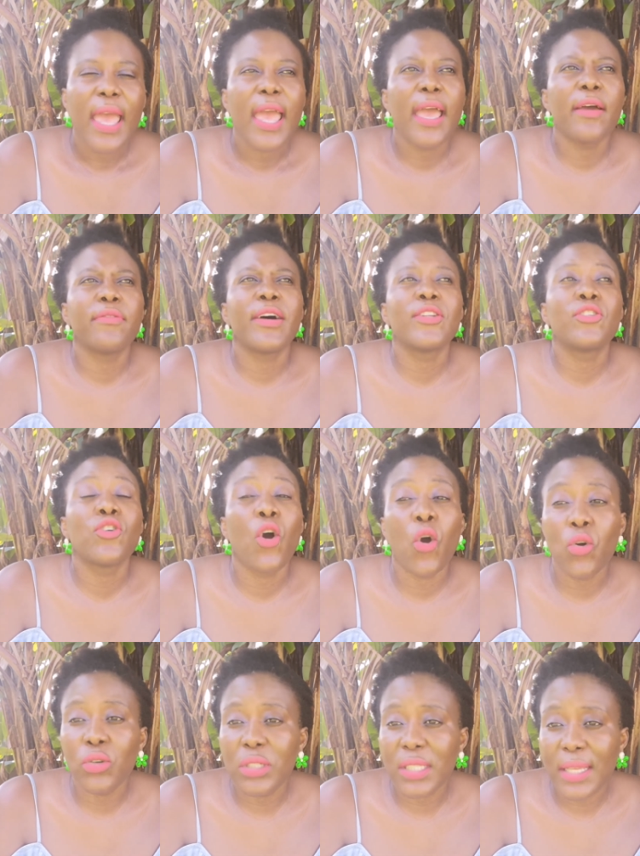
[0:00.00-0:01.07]
Have I
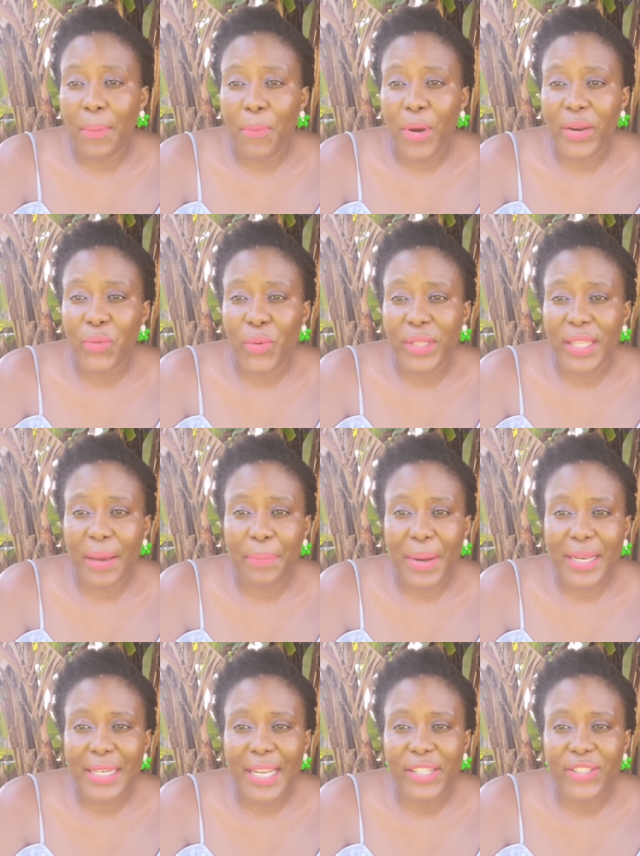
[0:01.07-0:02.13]
told someone when their
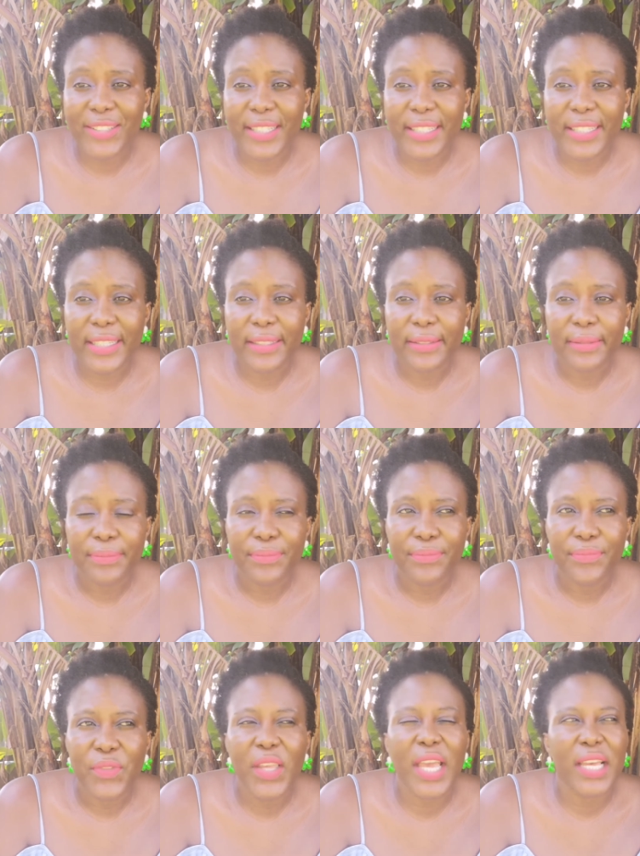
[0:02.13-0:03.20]
partner is cheating?
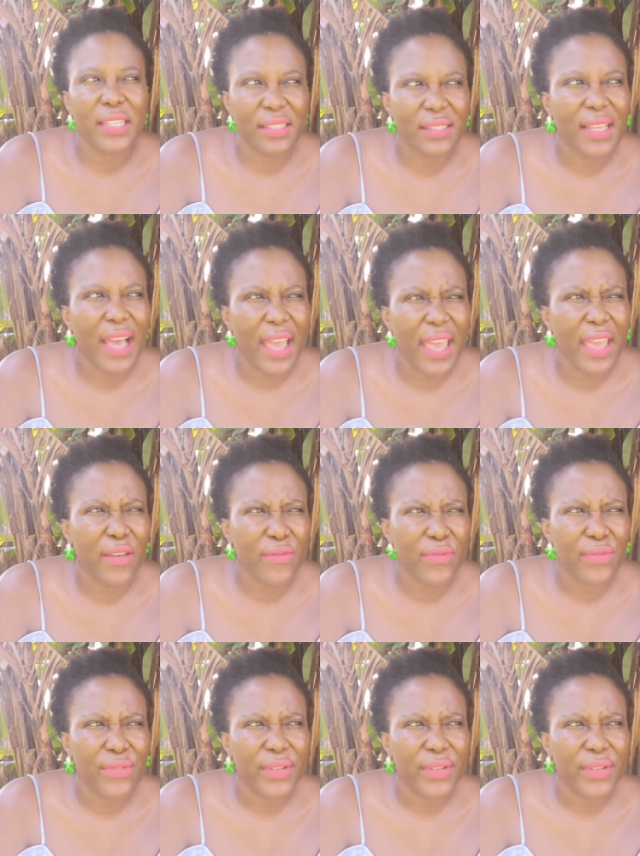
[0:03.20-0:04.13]
Yes, I have.